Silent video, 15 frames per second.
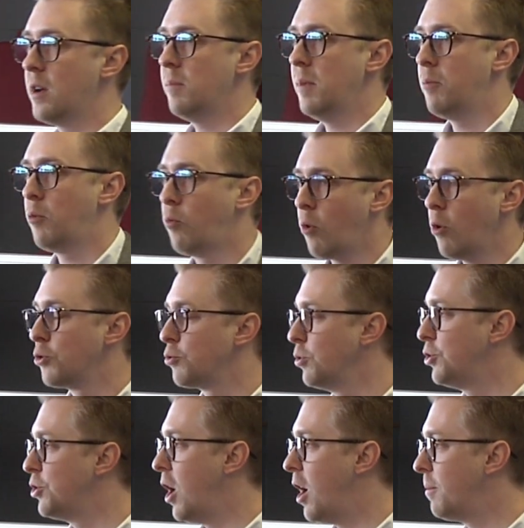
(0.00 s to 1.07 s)
going to be grocery
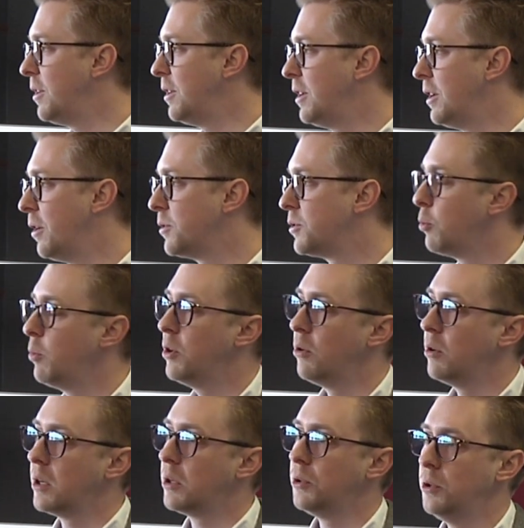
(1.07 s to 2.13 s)
shopping here, so we
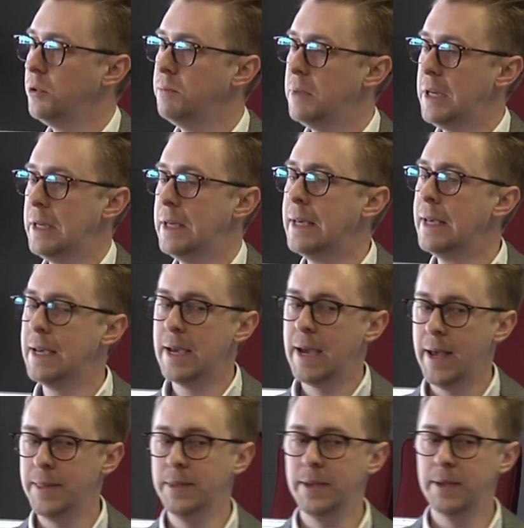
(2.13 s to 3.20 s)
don't include me
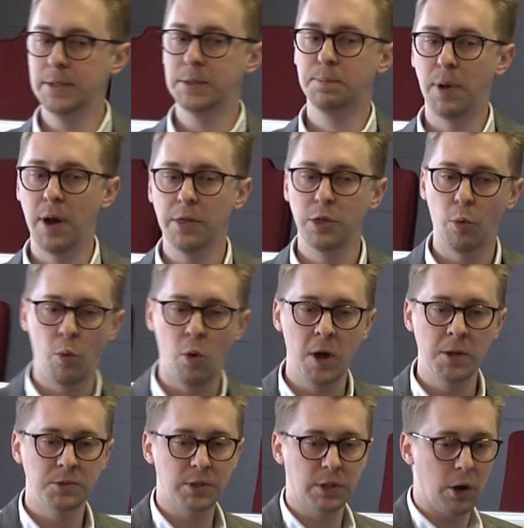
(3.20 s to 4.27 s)
in this. But the
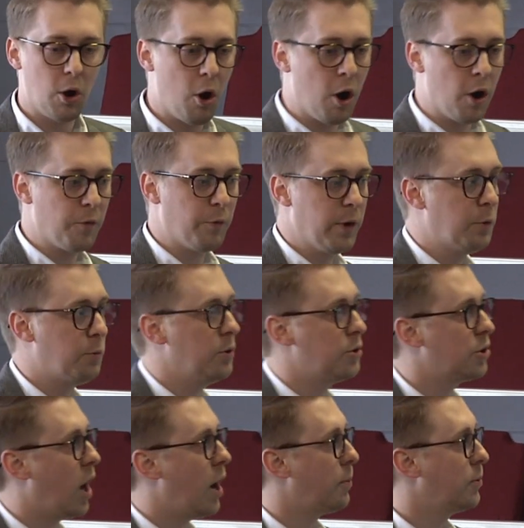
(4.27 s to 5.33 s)
ones that are frequent
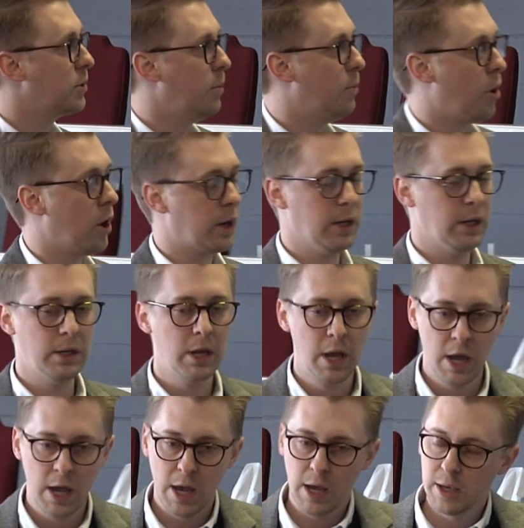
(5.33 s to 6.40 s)
shoppers in the market
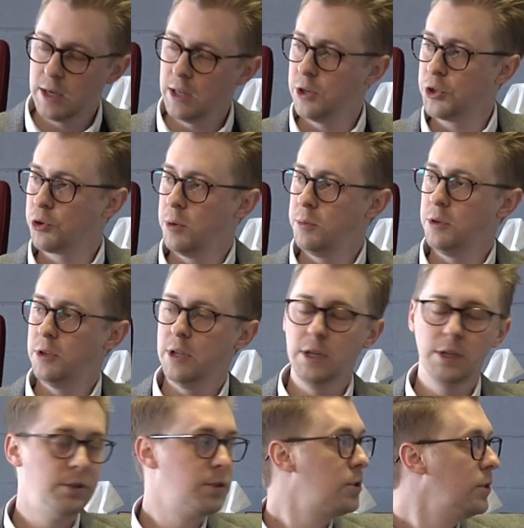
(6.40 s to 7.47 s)
get
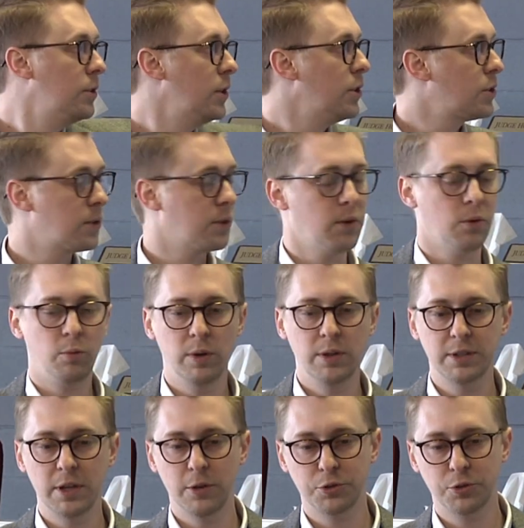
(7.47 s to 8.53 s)
attributed to this
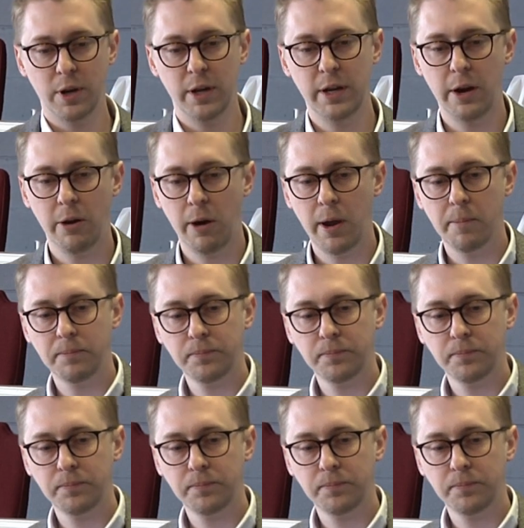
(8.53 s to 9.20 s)
retail trade area.